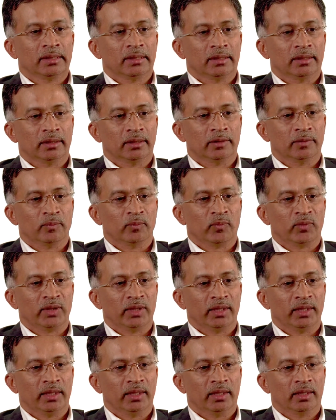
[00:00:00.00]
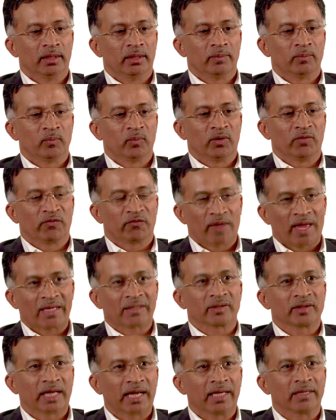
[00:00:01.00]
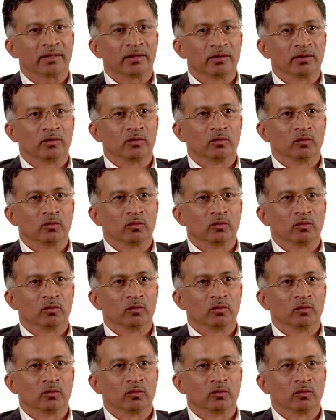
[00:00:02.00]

Um, the, um, the fact that